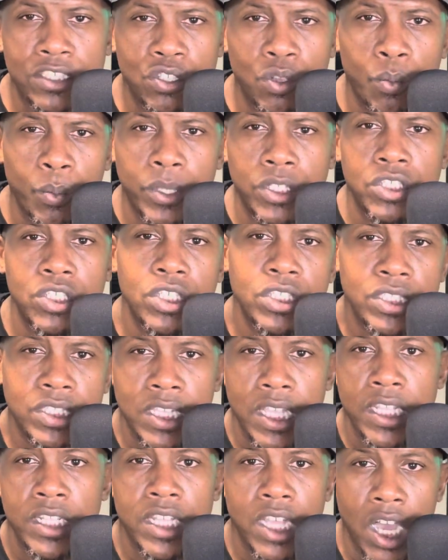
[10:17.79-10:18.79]
So we just
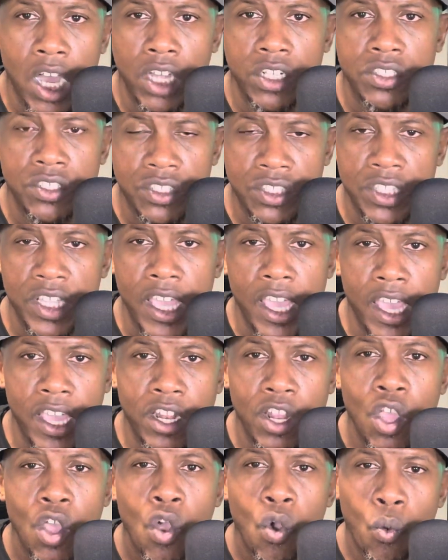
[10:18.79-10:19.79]
need to
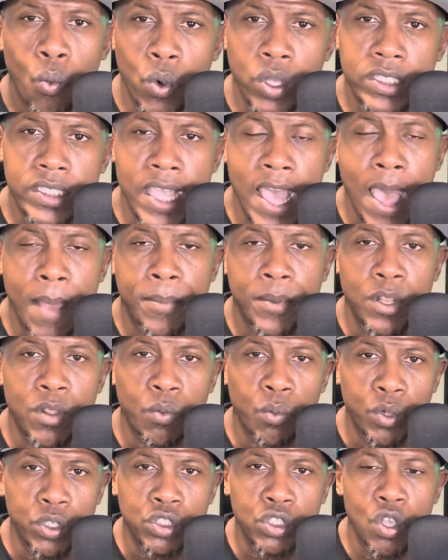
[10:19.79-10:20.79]
understand what's
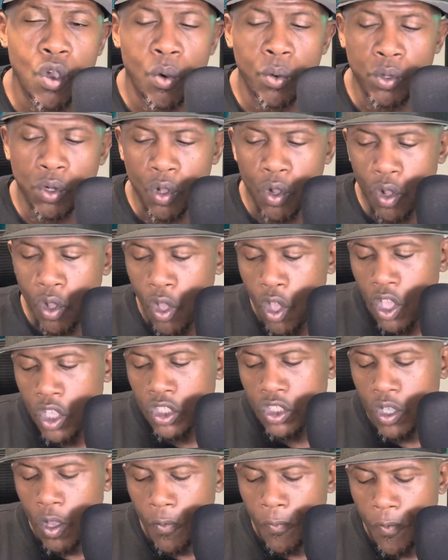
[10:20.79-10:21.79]
happening, what's going on.
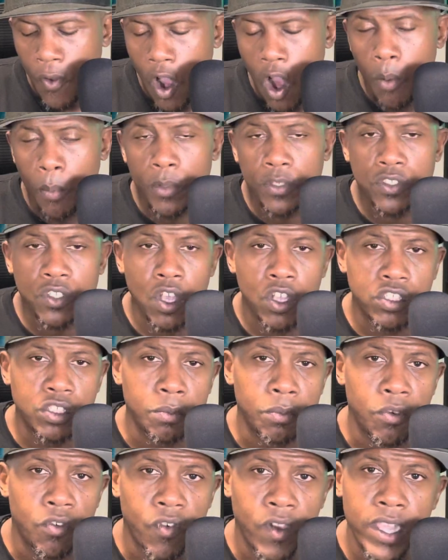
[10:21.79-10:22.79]
So far, we saw
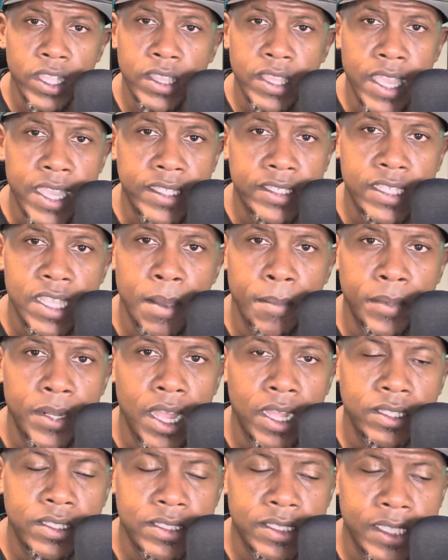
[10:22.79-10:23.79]
some great things coming
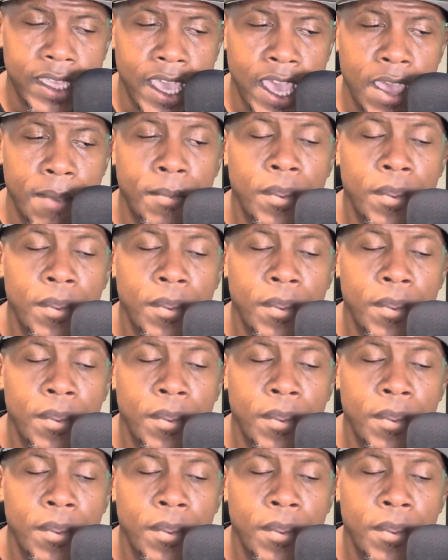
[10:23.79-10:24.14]
out this camp.